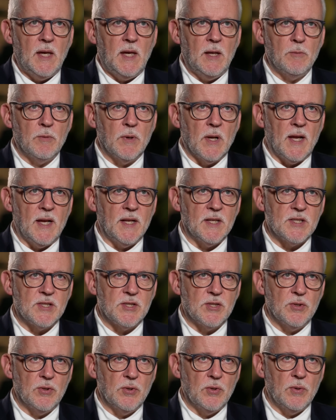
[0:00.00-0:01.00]
It relates
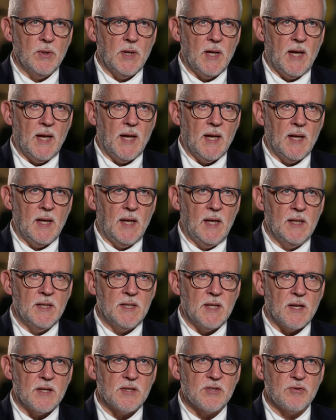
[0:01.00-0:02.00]
to uh,
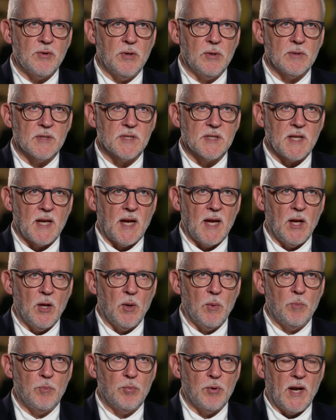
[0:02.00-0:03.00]
industrial
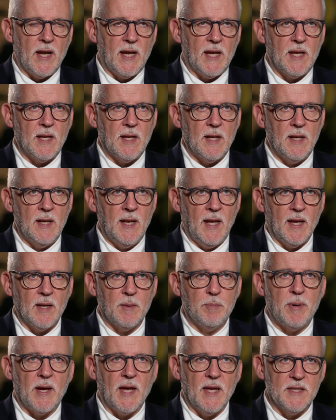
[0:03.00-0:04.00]
scale
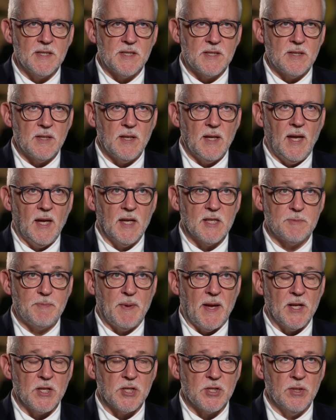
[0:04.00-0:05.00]
breakneck paced
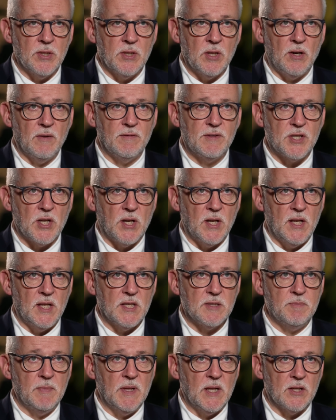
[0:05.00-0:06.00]
expansion of
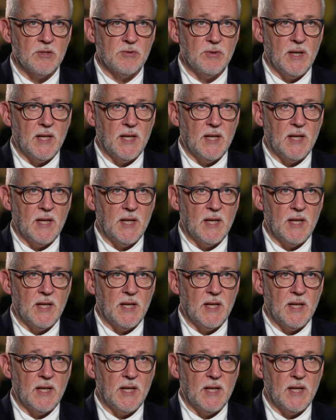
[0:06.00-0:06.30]
Chinese military